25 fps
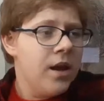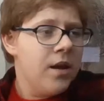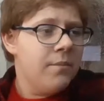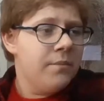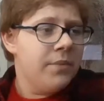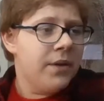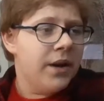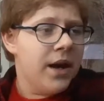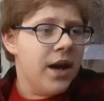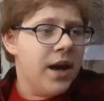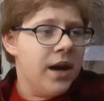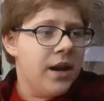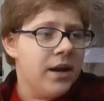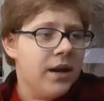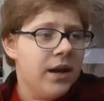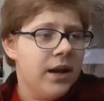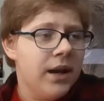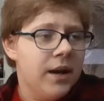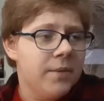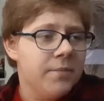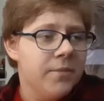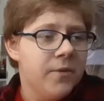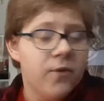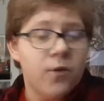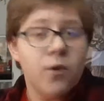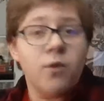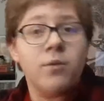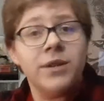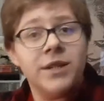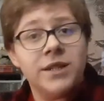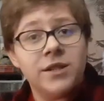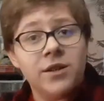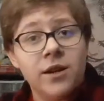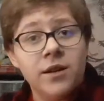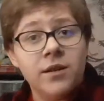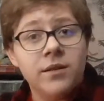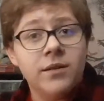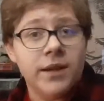But before we
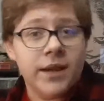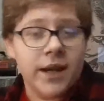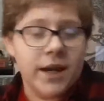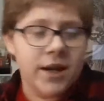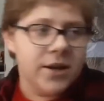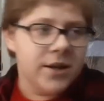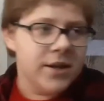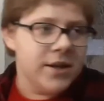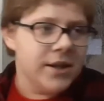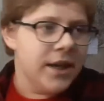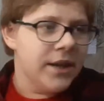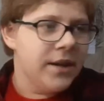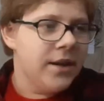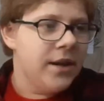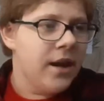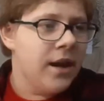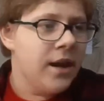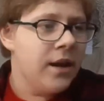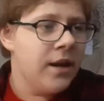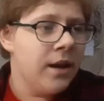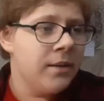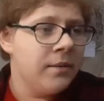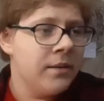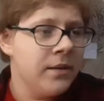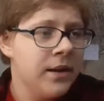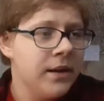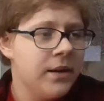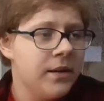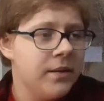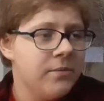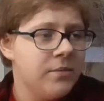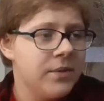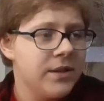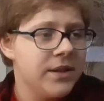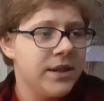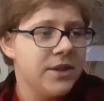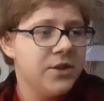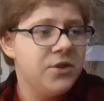start, like I already said, I
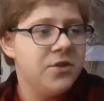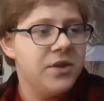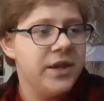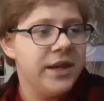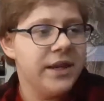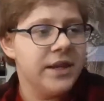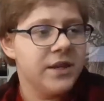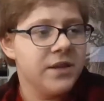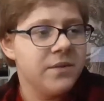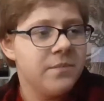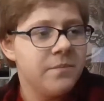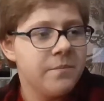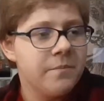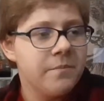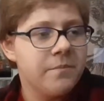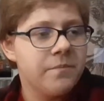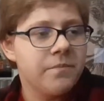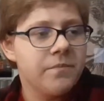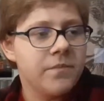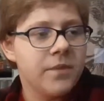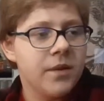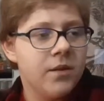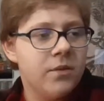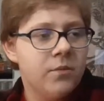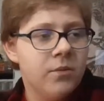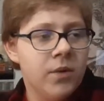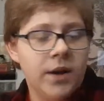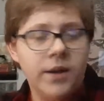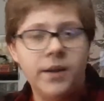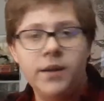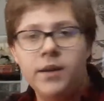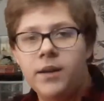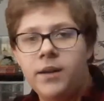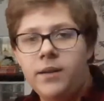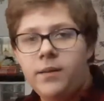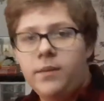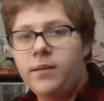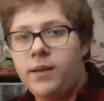want to say two things.
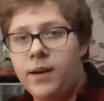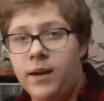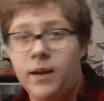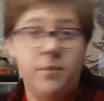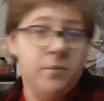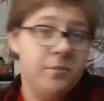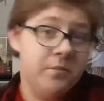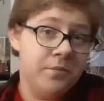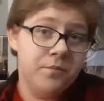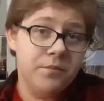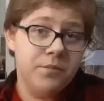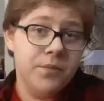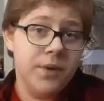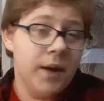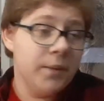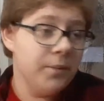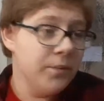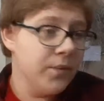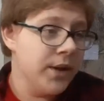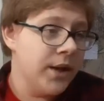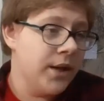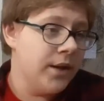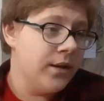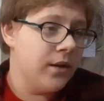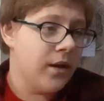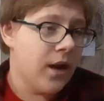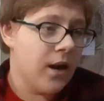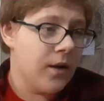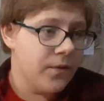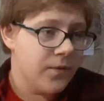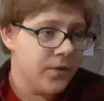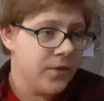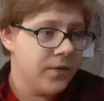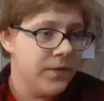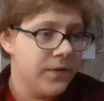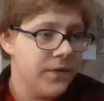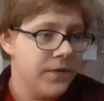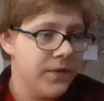One, I'm reading off
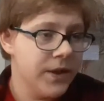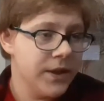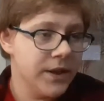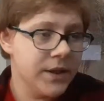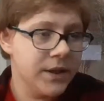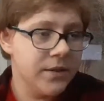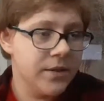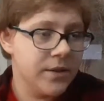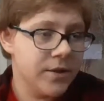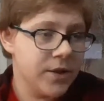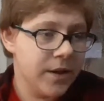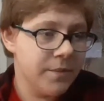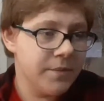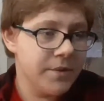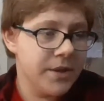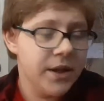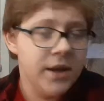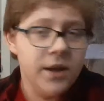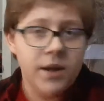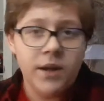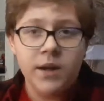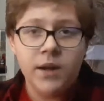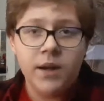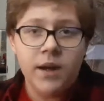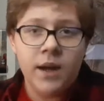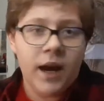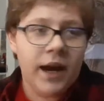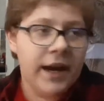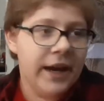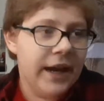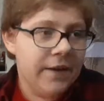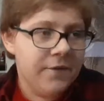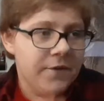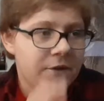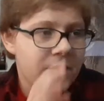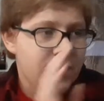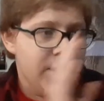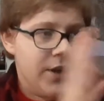of this script. I
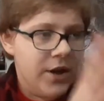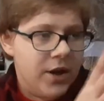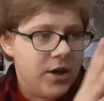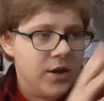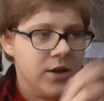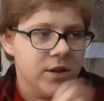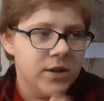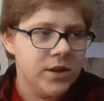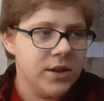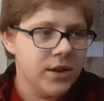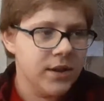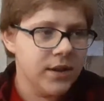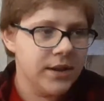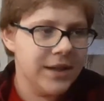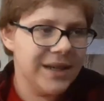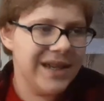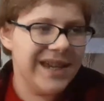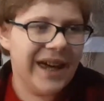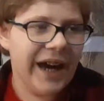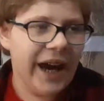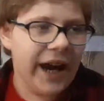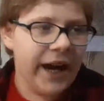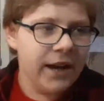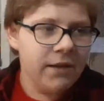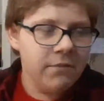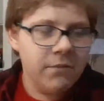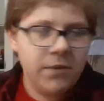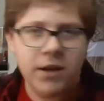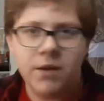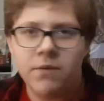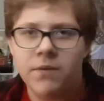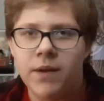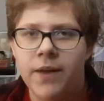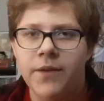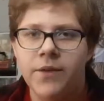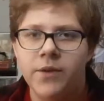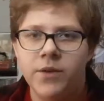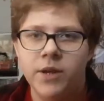have it there to guide me
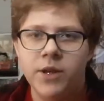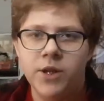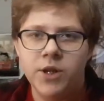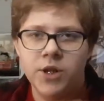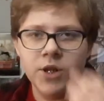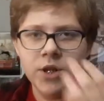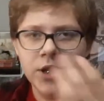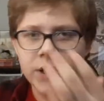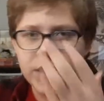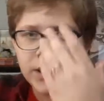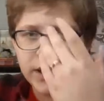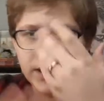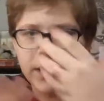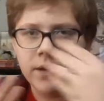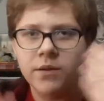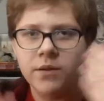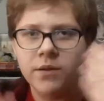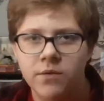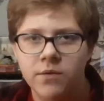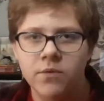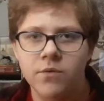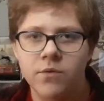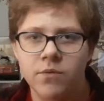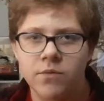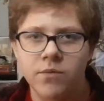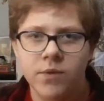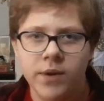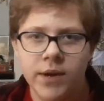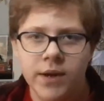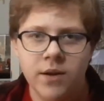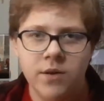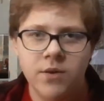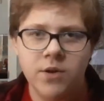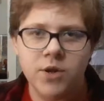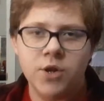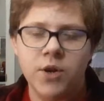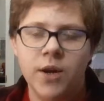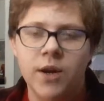rather than to just,
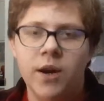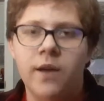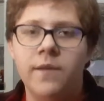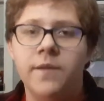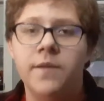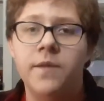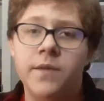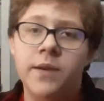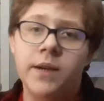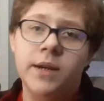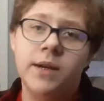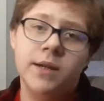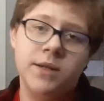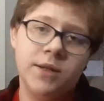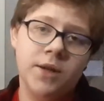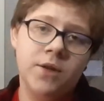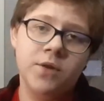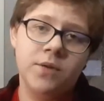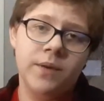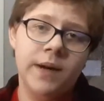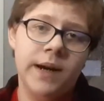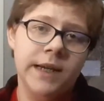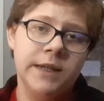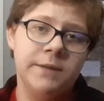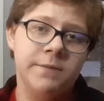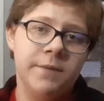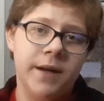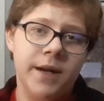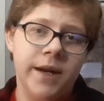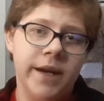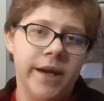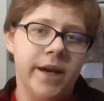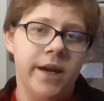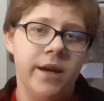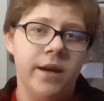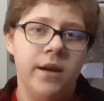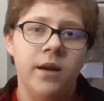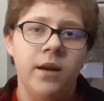read straight off of it, because otherwise
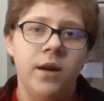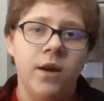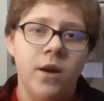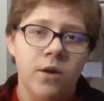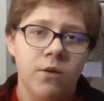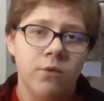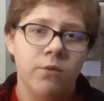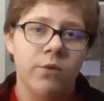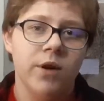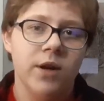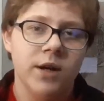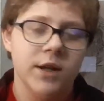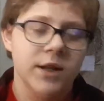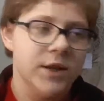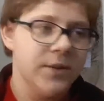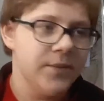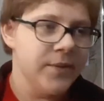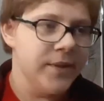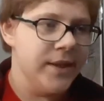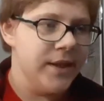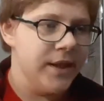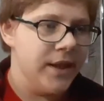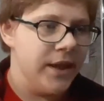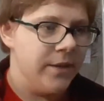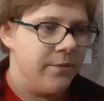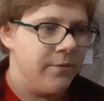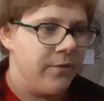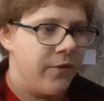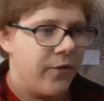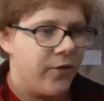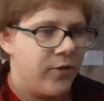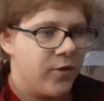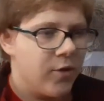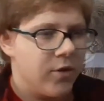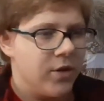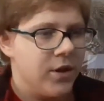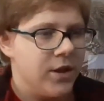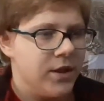my words would seem
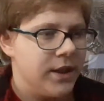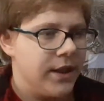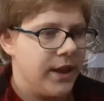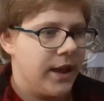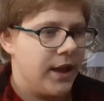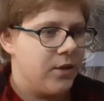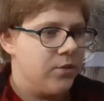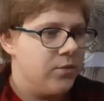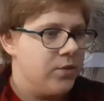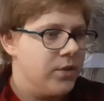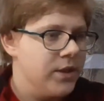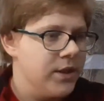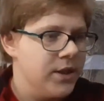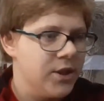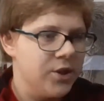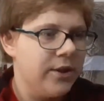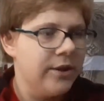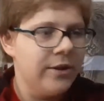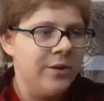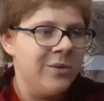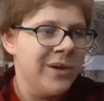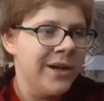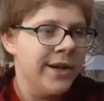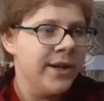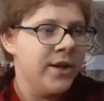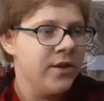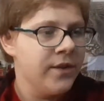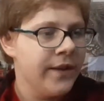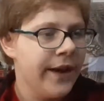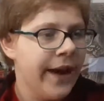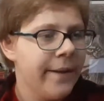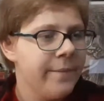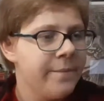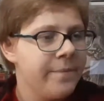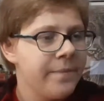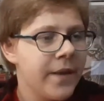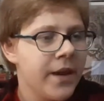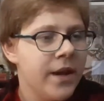forced and kind of wouldn't, so I don't want to do
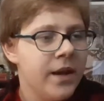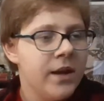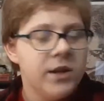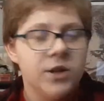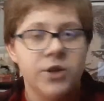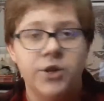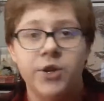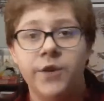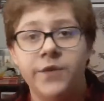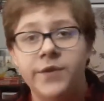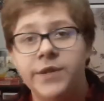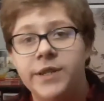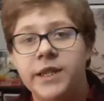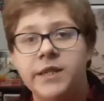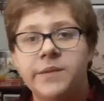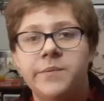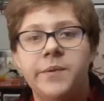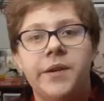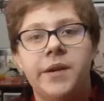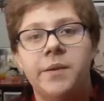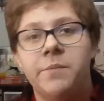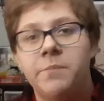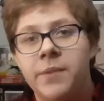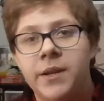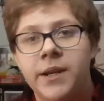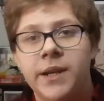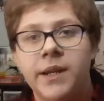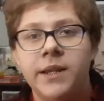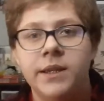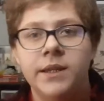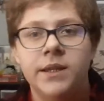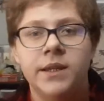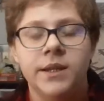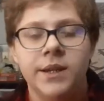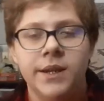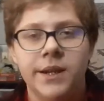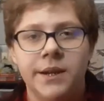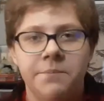that. So if it takes me, a minute
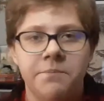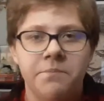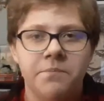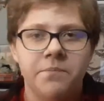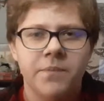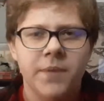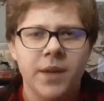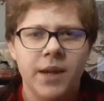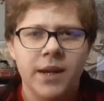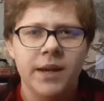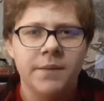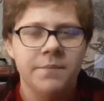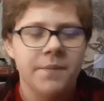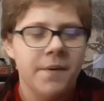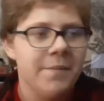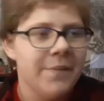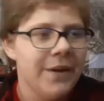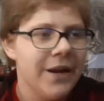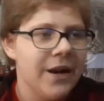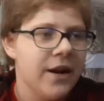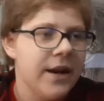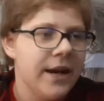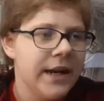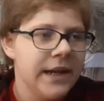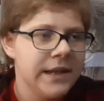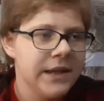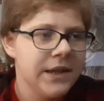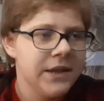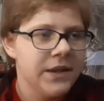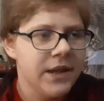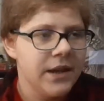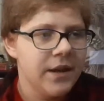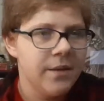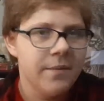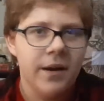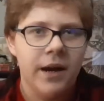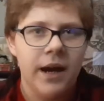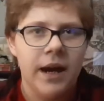to get my bearings and
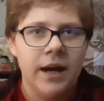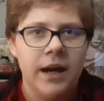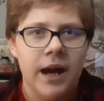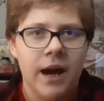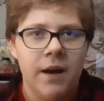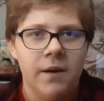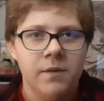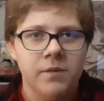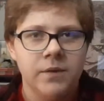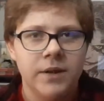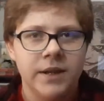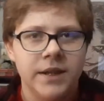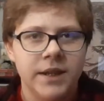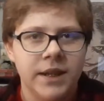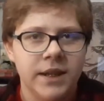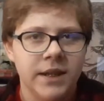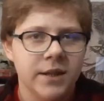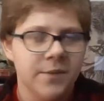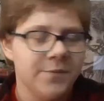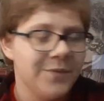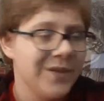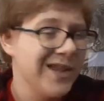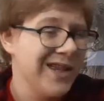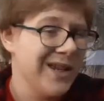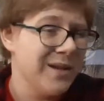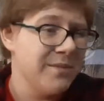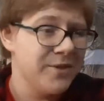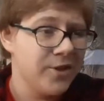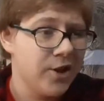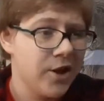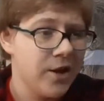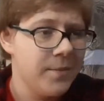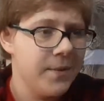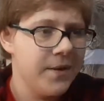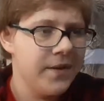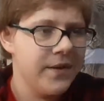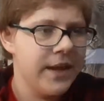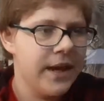think about how I want to say something, then I'm
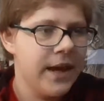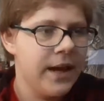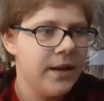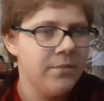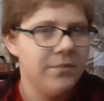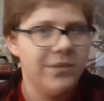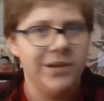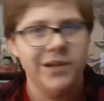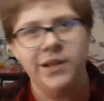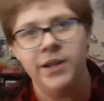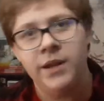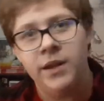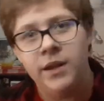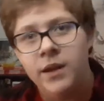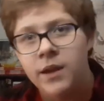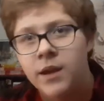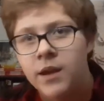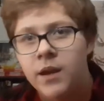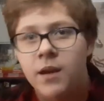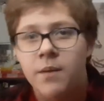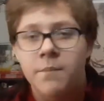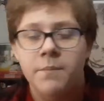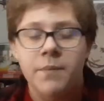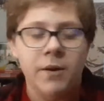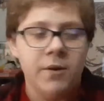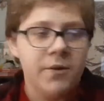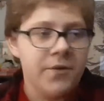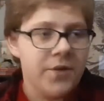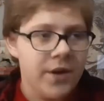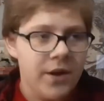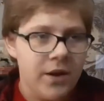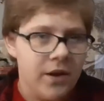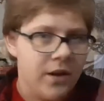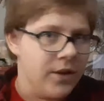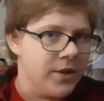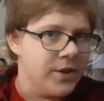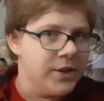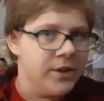sorry about that, but bear with
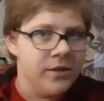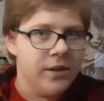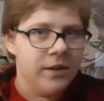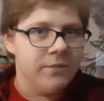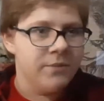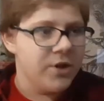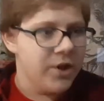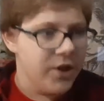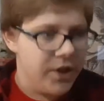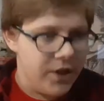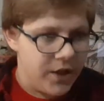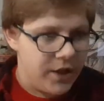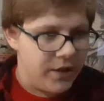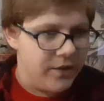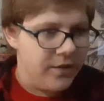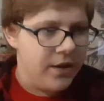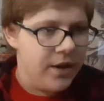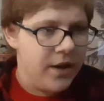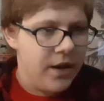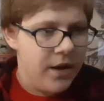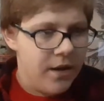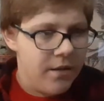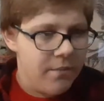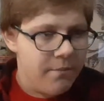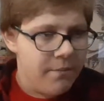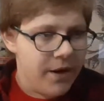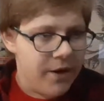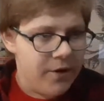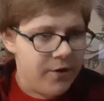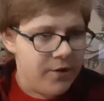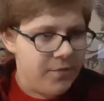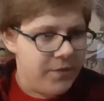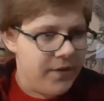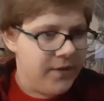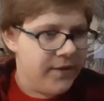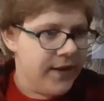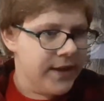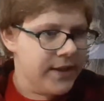it. Also, I'm sure you can bear
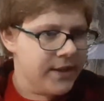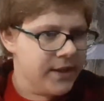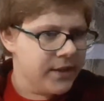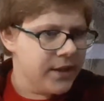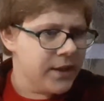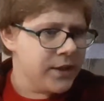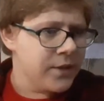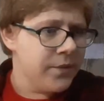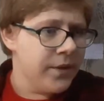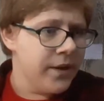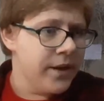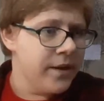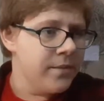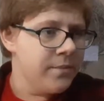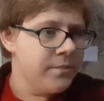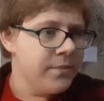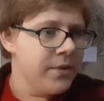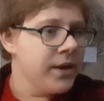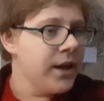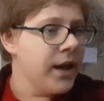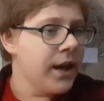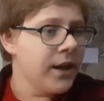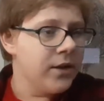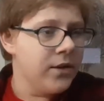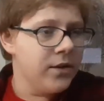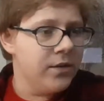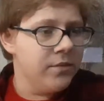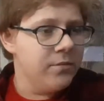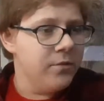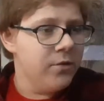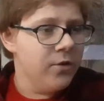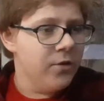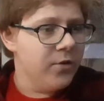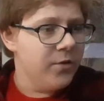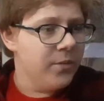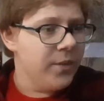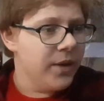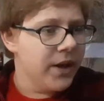with me facing this way, but I couldn't
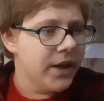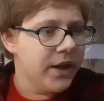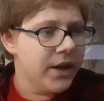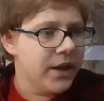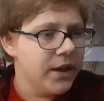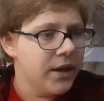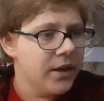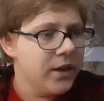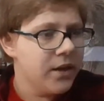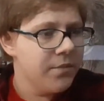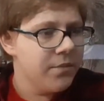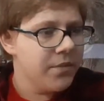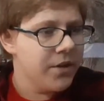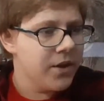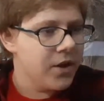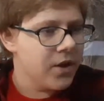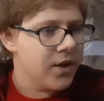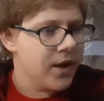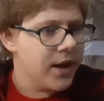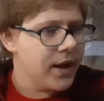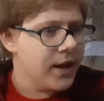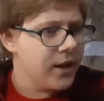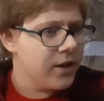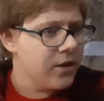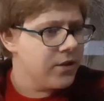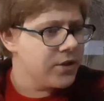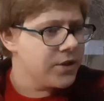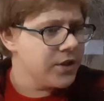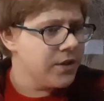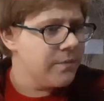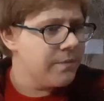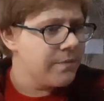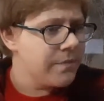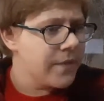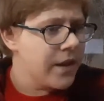move my computer any closer.